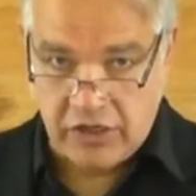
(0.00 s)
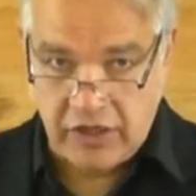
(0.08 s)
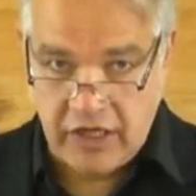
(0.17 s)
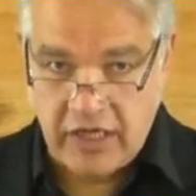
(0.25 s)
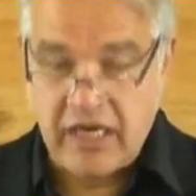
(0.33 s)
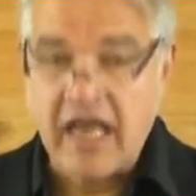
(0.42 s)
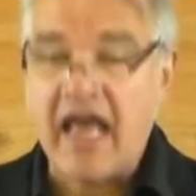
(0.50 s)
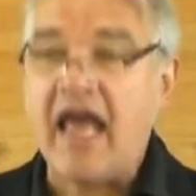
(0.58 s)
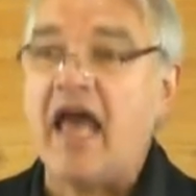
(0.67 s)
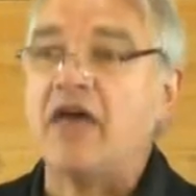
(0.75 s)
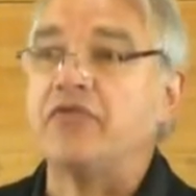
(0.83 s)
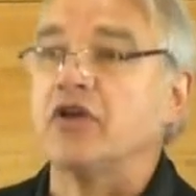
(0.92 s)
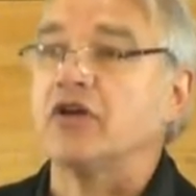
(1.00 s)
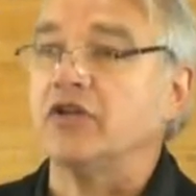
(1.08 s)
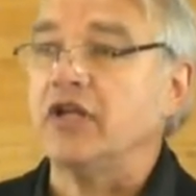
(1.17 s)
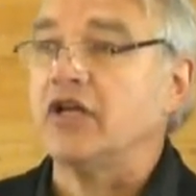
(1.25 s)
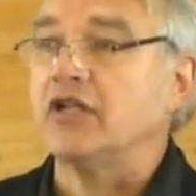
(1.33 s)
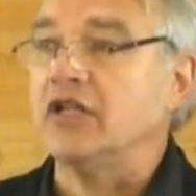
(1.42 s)
clean,
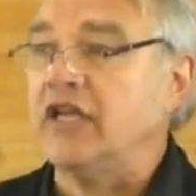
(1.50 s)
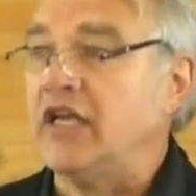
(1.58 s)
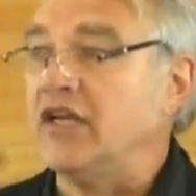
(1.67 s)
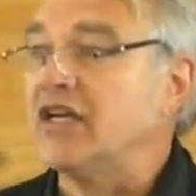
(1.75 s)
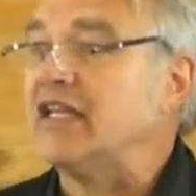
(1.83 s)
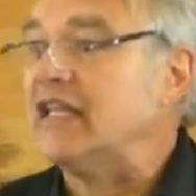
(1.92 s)
ethically clean,